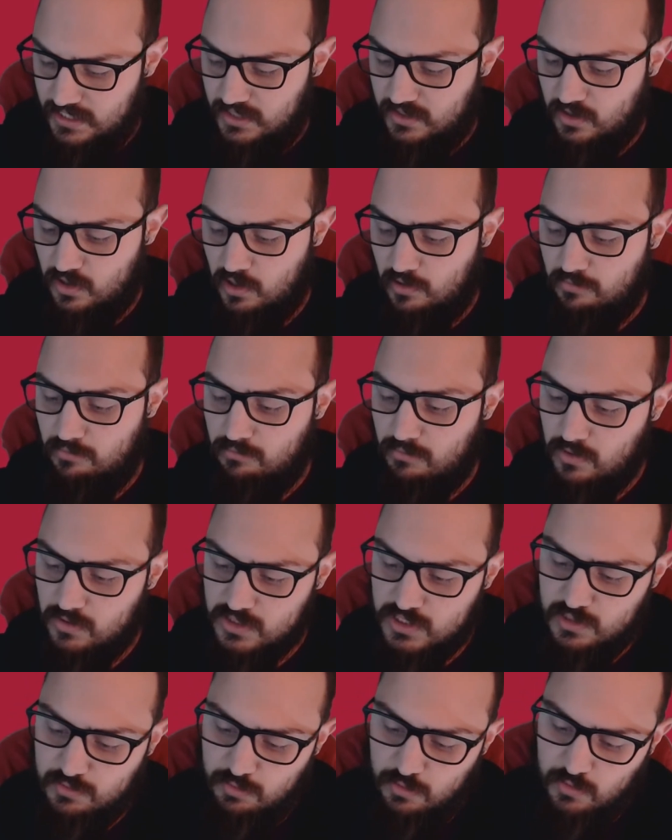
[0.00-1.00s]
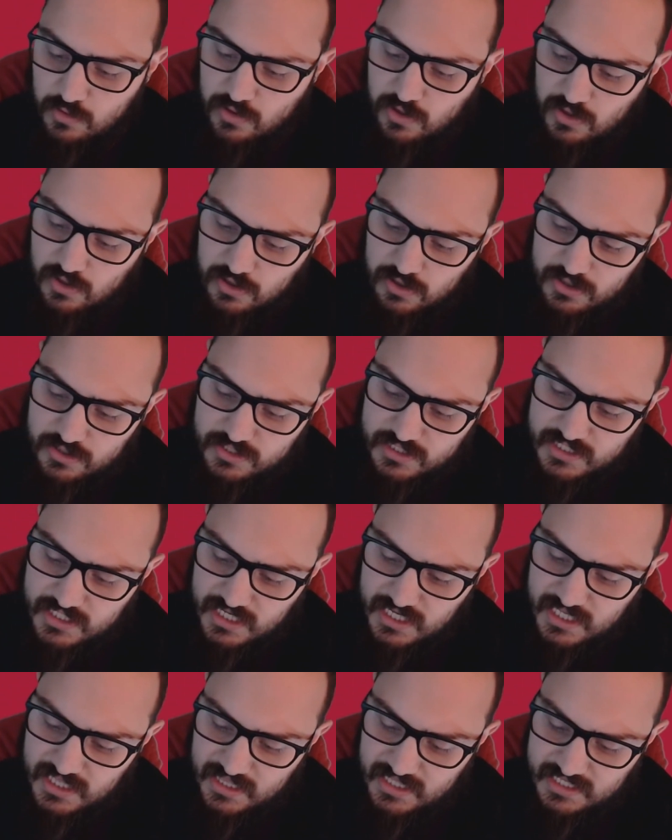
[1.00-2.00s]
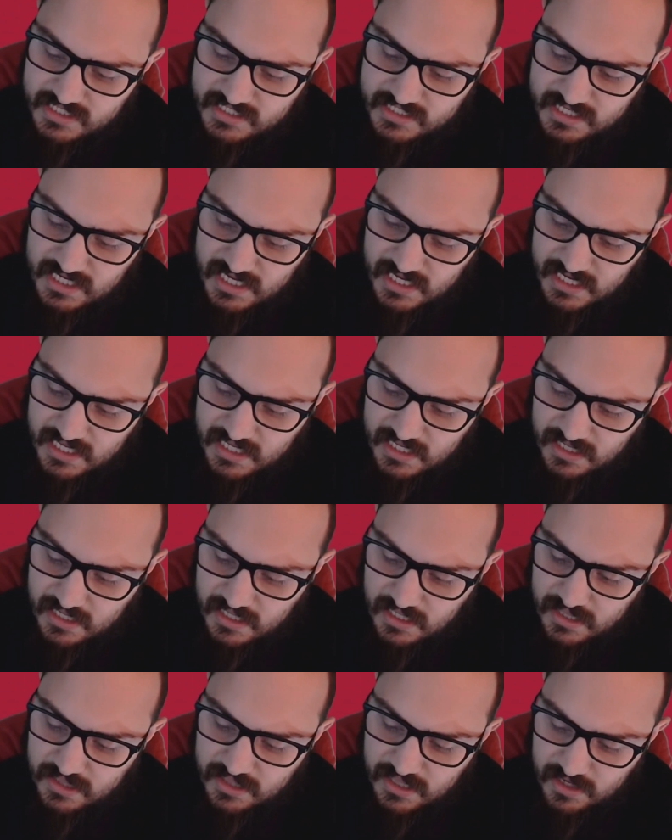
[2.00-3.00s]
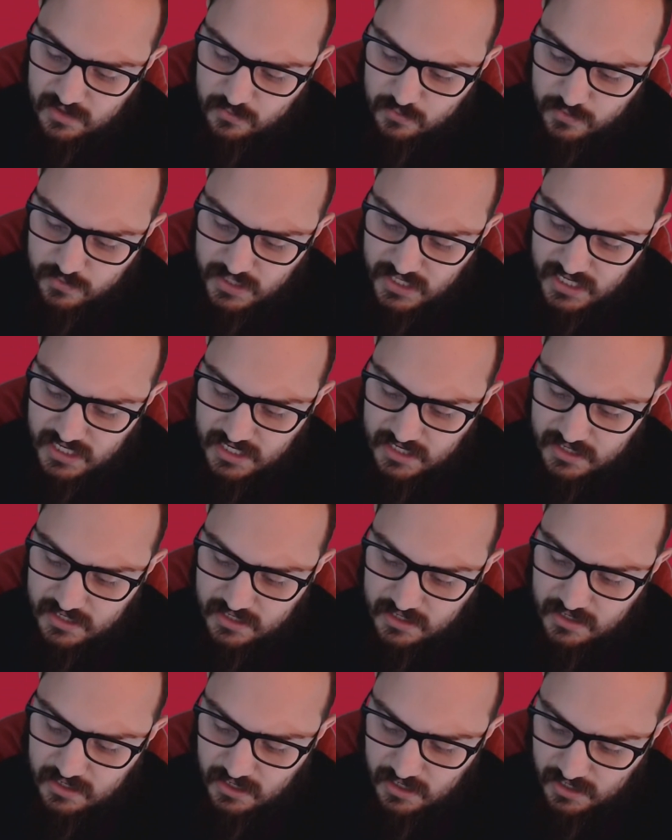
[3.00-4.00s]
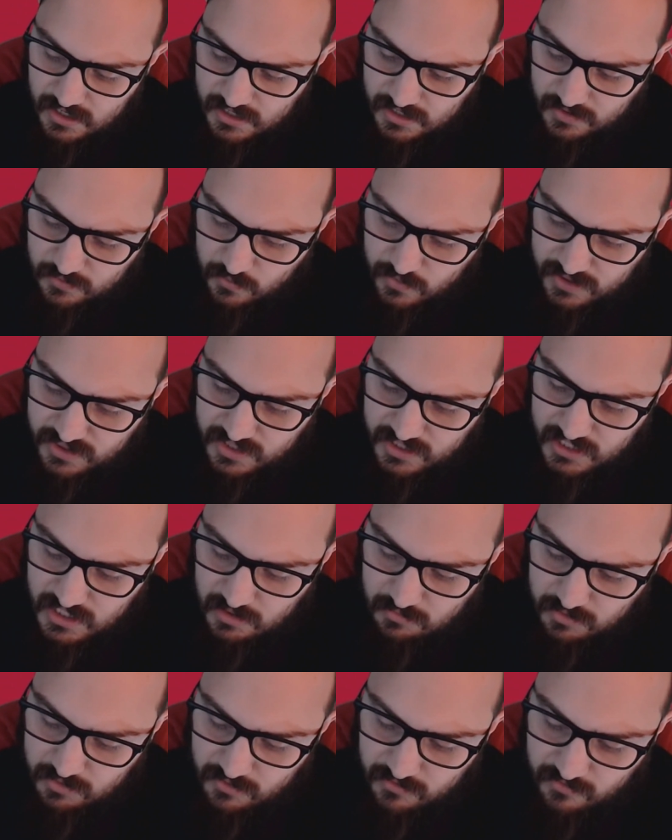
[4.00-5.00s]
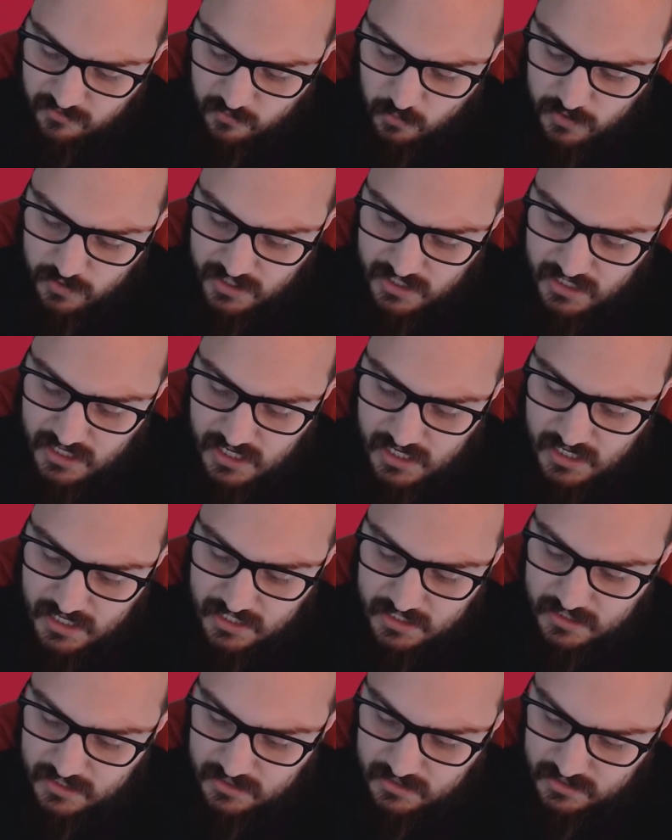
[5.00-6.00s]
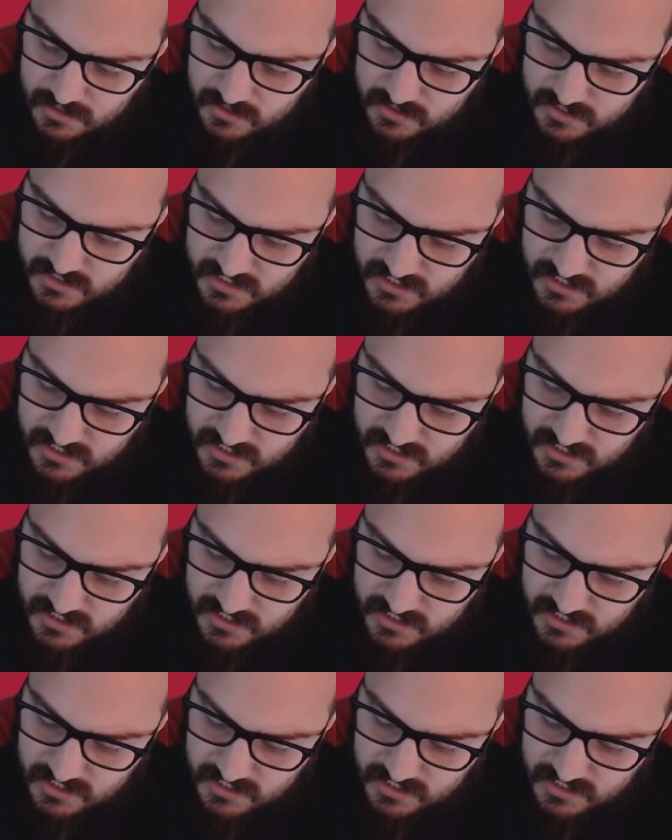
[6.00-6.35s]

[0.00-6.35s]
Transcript: there are multiple cards in this deck that read with the number 49. Let's